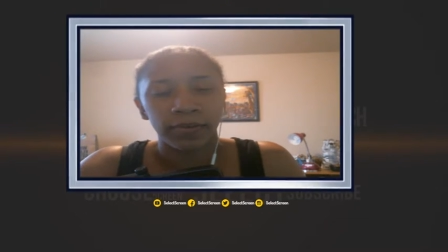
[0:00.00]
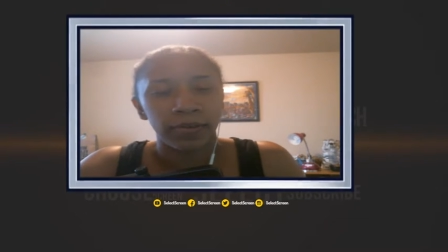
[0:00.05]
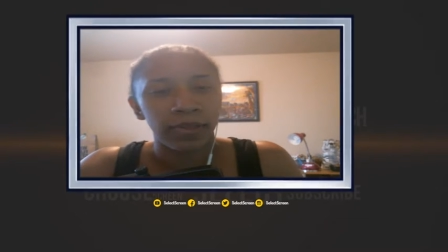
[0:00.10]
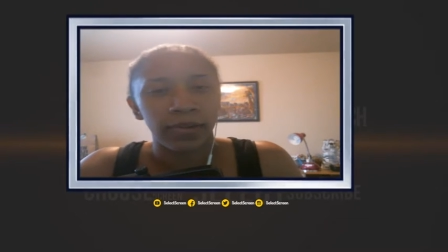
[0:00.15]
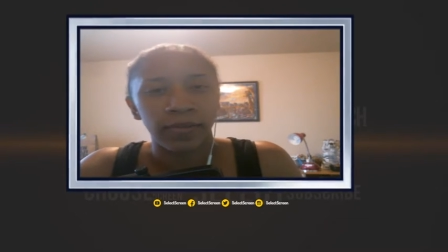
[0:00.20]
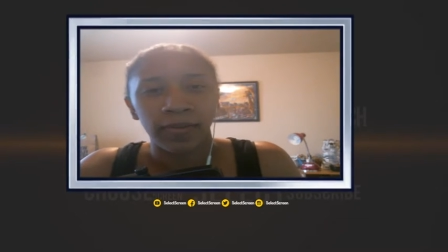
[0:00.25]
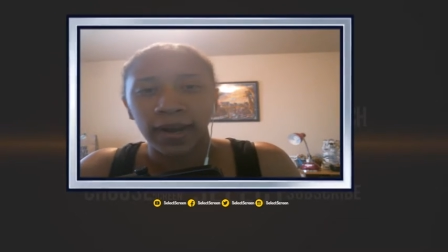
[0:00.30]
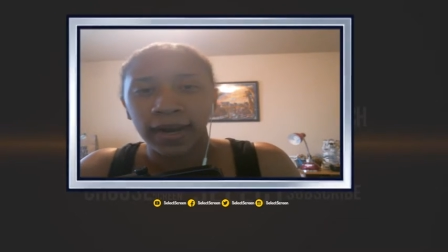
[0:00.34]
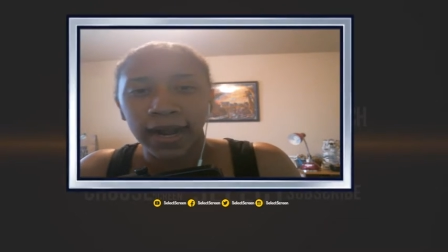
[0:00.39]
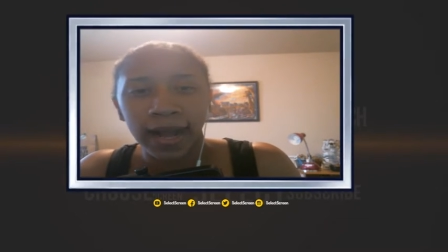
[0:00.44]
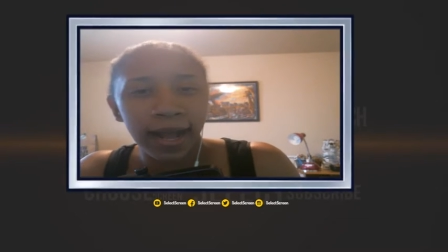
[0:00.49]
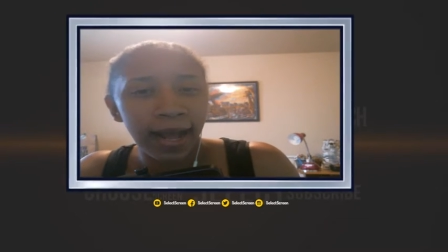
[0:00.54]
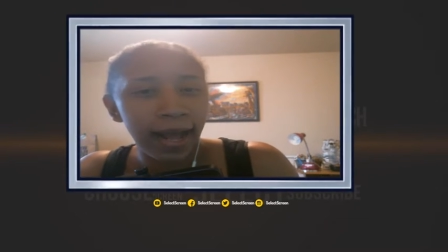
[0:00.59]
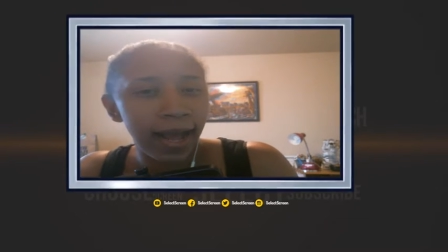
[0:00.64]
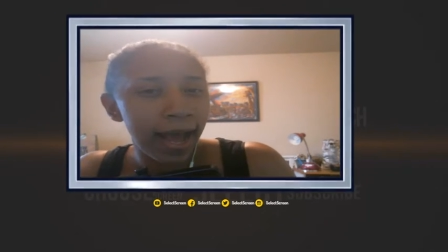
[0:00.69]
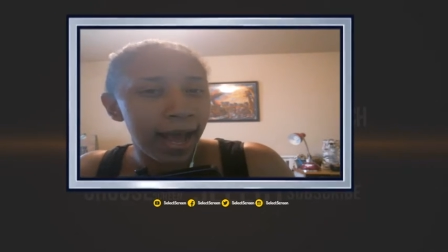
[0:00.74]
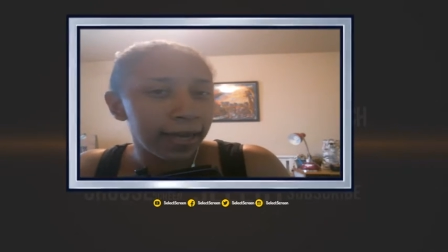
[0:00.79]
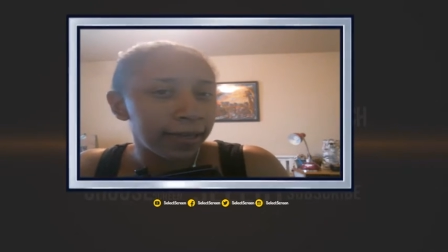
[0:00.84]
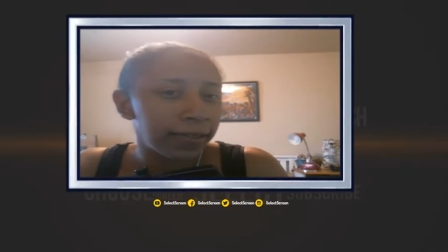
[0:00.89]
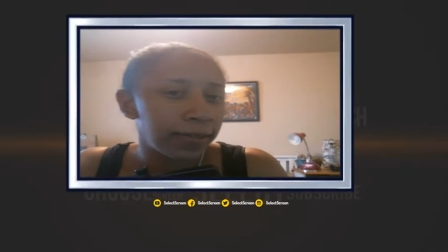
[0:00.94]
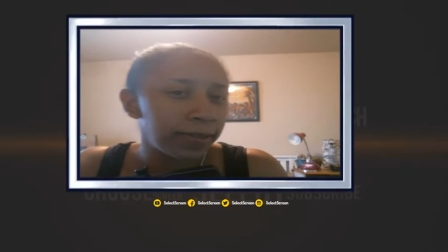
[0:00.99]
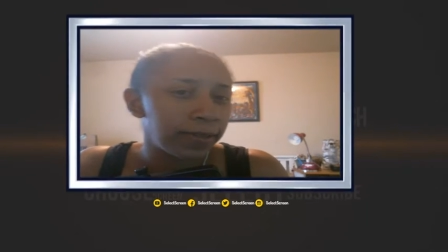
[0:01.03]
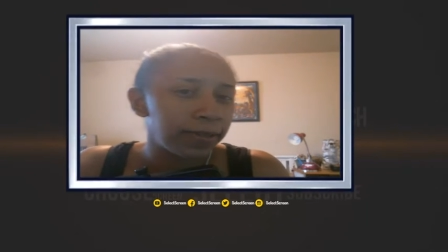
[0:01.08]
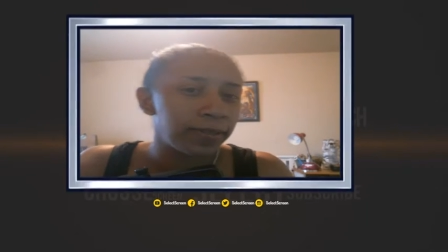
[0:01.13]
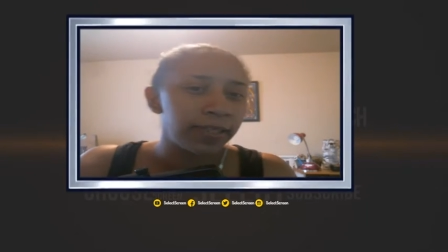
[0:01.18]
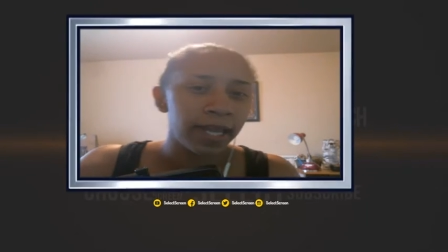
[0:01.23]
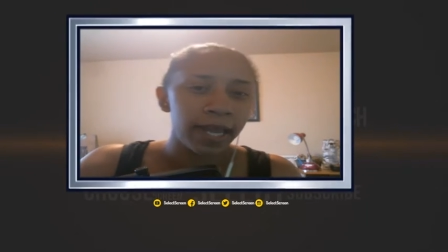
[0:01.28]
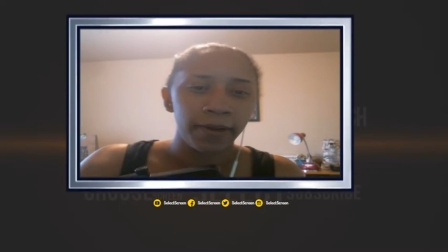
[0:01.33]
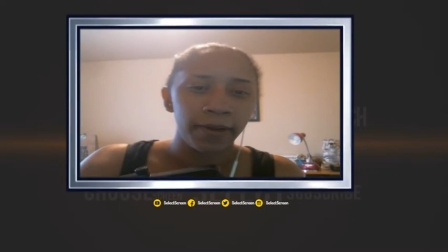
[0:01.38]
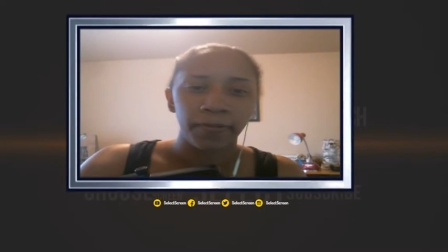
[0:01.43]
the great
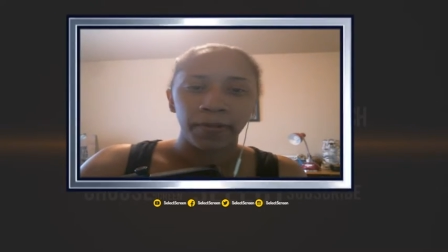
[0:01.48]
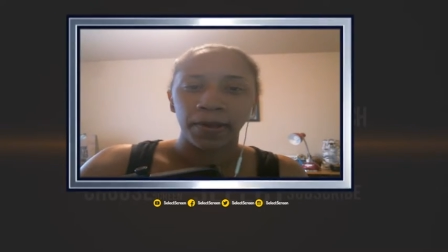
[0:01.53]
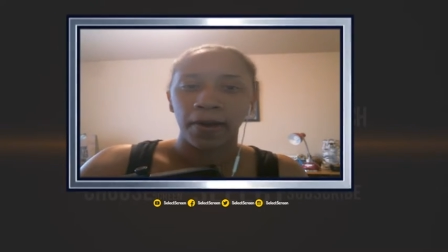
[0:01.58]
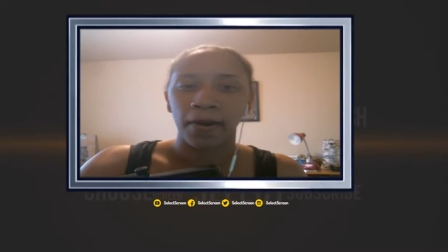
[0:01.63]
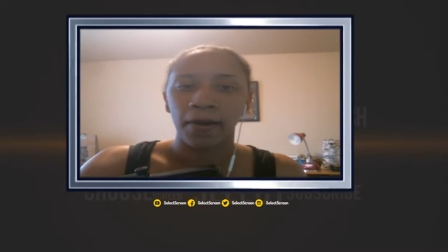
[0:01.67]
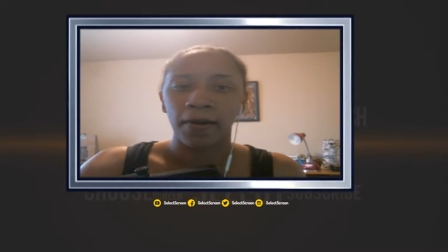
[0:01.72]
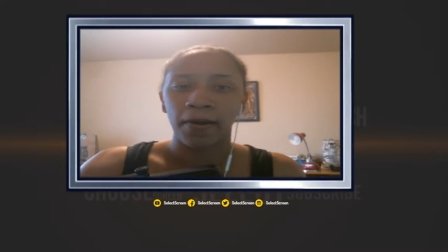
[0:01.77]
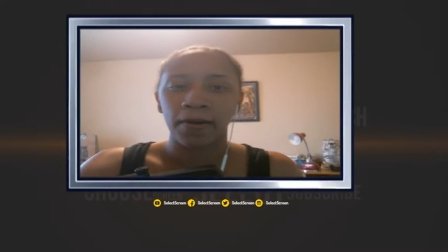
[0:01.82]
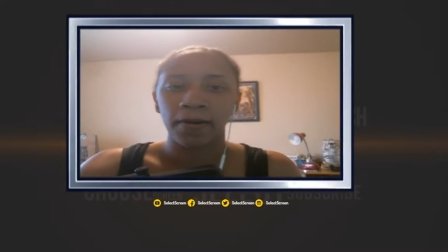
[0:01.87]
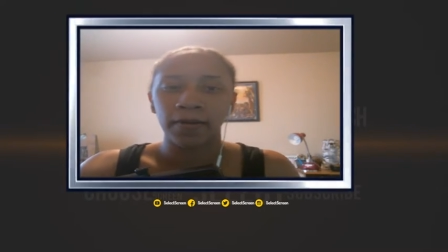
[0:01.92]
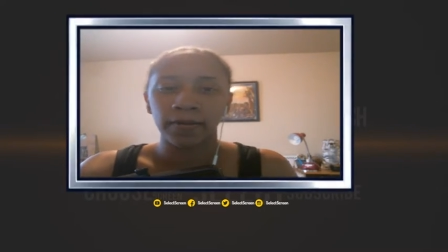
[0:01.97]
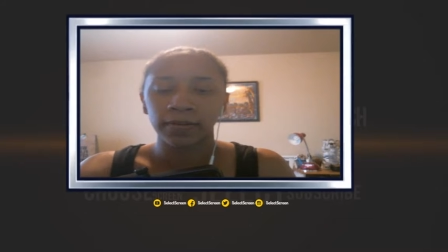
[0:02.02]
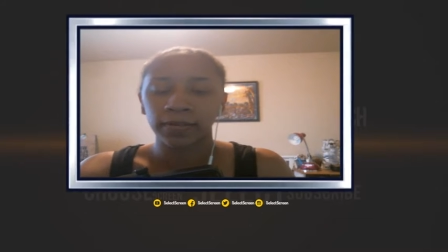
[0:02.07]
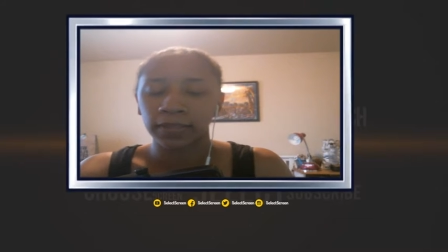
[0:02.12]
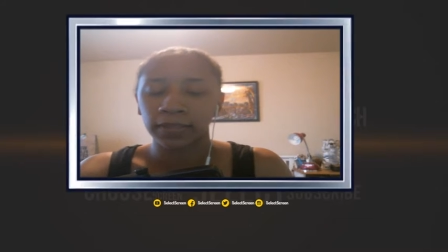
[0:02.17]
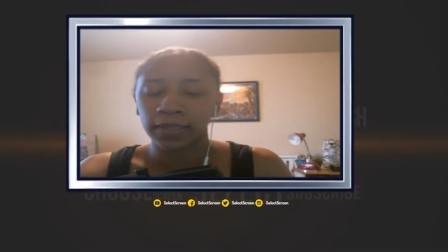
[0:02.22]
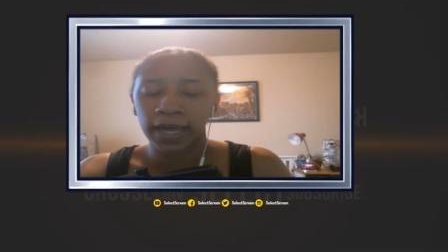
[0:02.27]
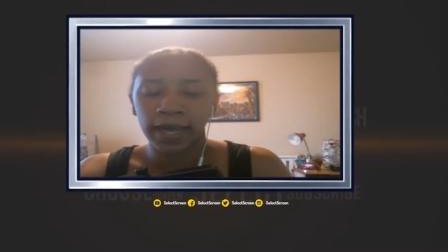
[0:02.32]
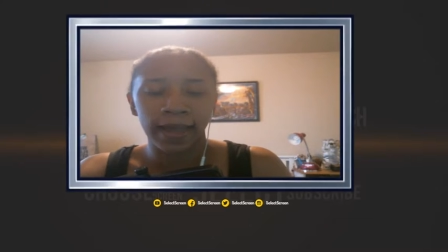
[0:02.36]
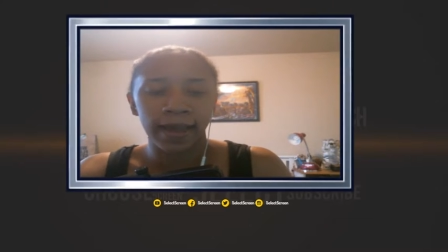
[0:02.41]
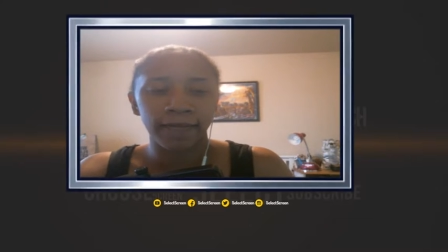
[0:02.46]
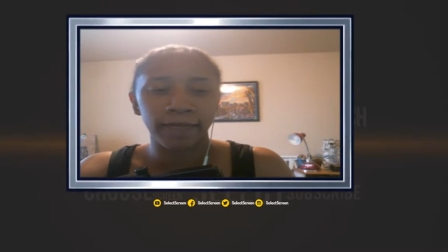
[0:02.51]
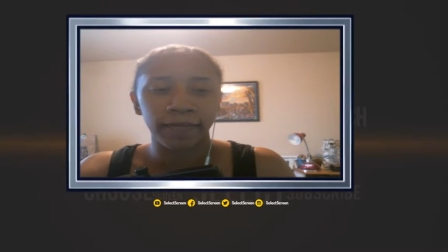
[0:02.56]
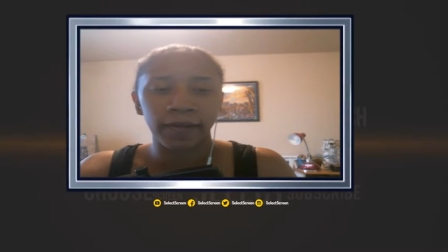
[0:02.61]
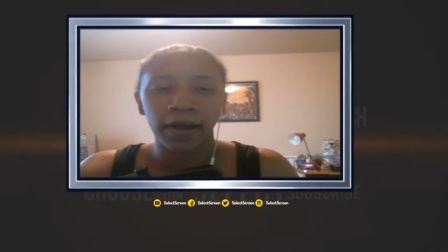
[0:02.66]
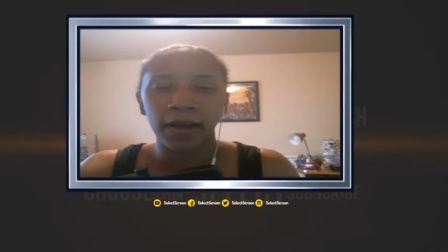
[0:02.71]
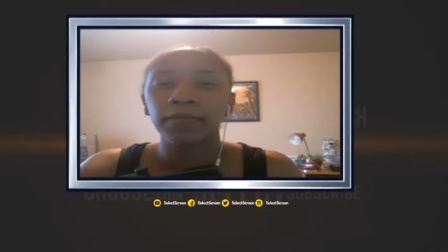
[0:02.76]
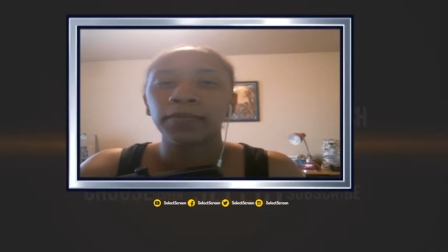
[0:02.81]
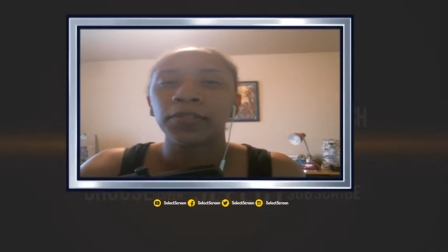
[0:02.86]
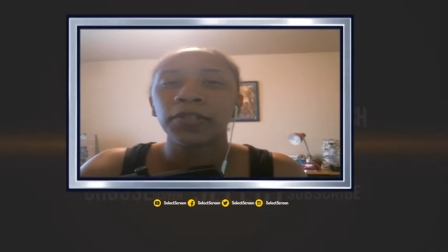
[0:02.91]
actors that we all like have
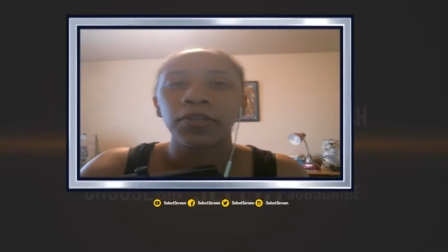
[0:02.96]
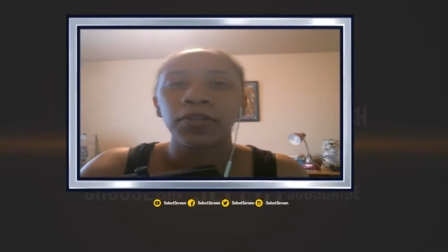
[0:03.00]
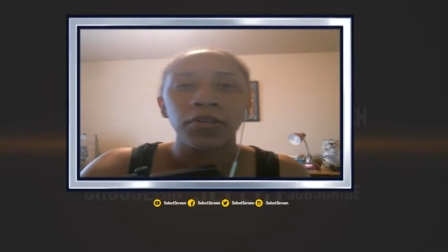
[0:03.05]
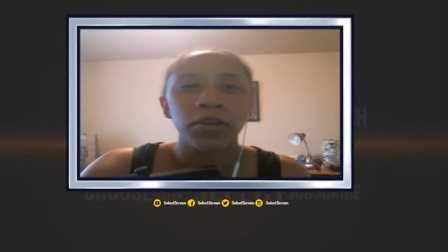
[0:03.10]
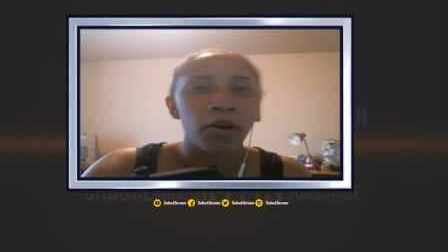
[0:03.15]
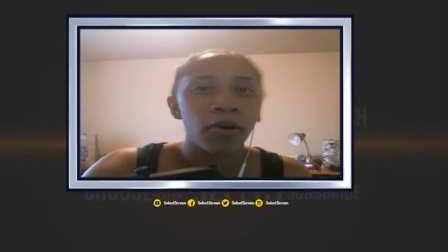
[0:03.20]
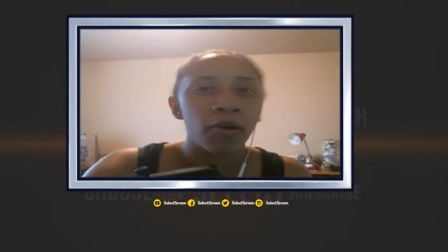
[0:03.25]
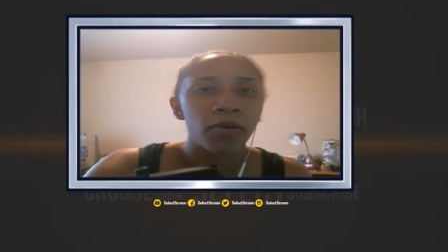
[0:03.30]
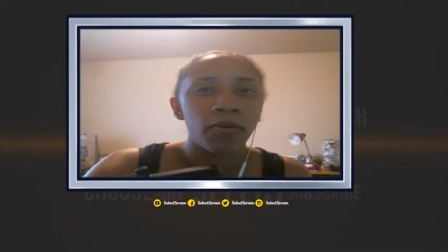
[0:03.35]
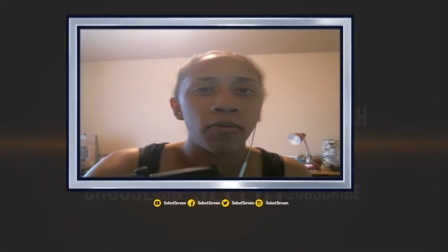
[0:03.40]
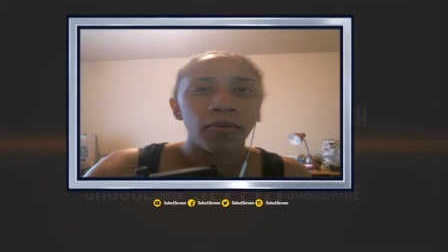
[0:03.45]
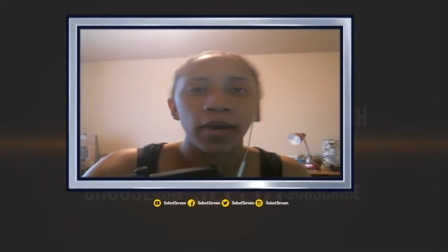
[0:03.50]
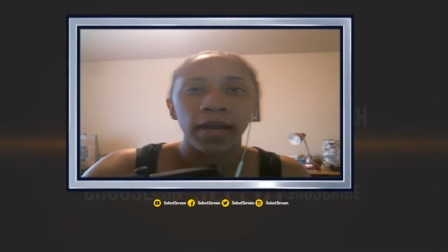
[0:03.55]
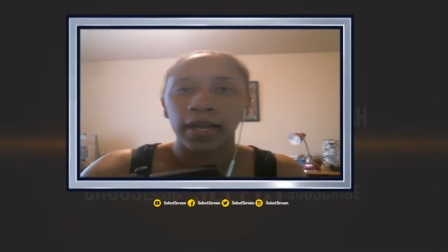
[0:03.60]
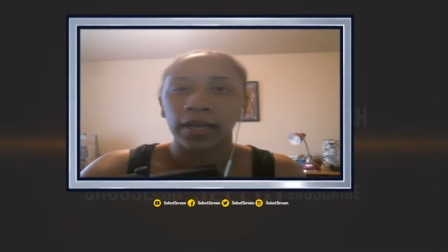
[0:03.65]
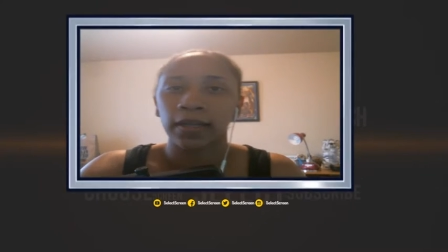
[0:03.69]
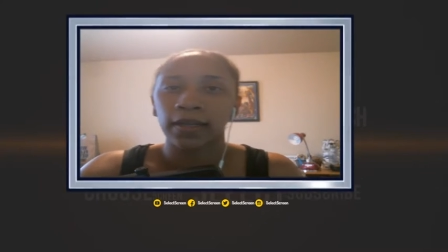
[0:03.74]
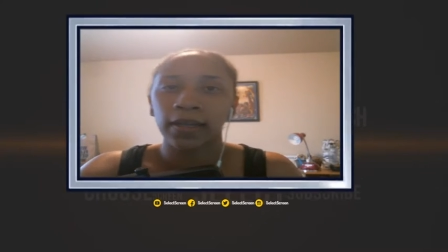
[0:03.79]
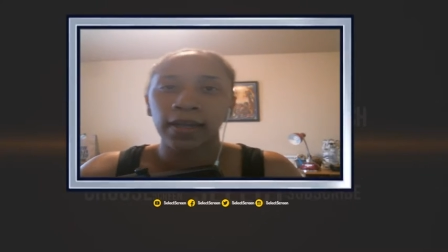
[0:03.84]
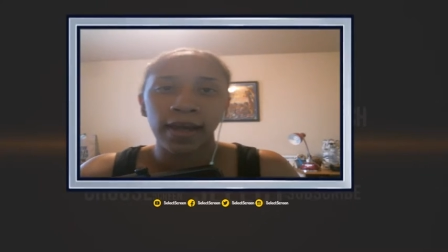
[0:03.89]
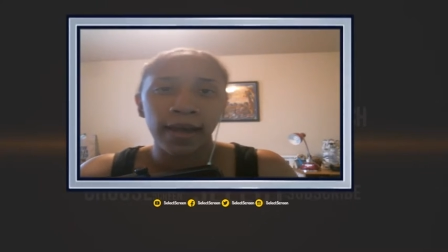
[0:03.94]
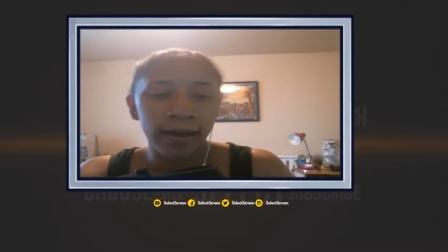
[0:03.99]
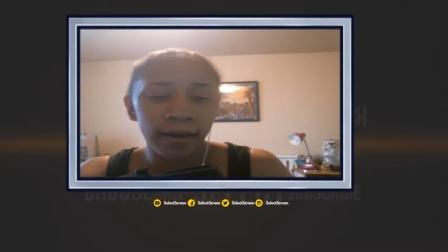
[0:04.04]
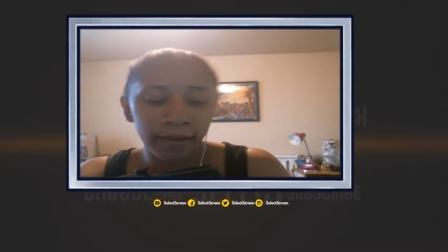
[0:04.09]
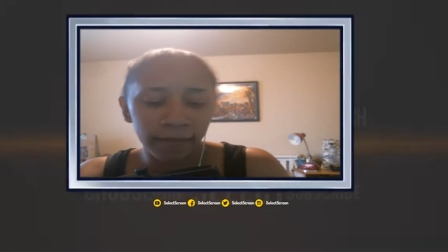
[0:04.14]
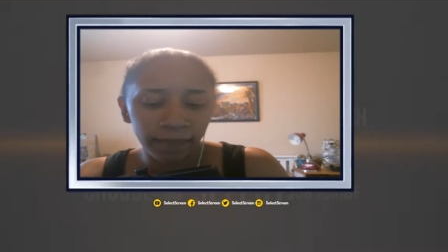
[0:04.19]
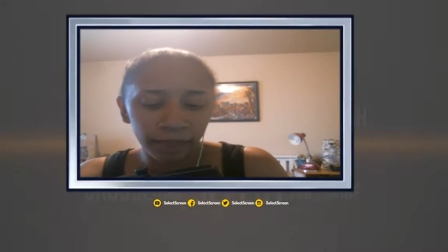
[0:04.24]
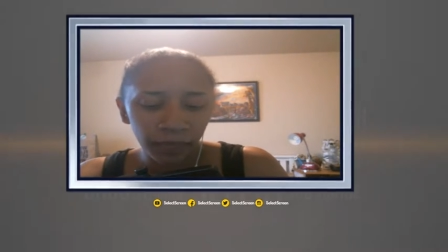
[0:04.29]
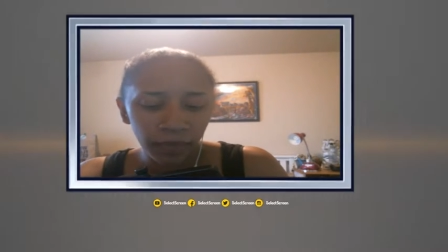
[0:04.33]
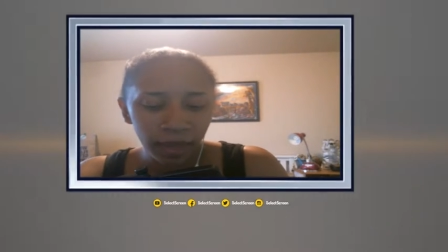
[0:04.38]
come to know and
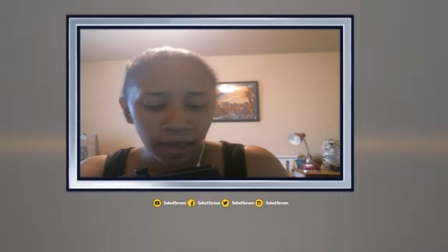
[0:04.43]
love,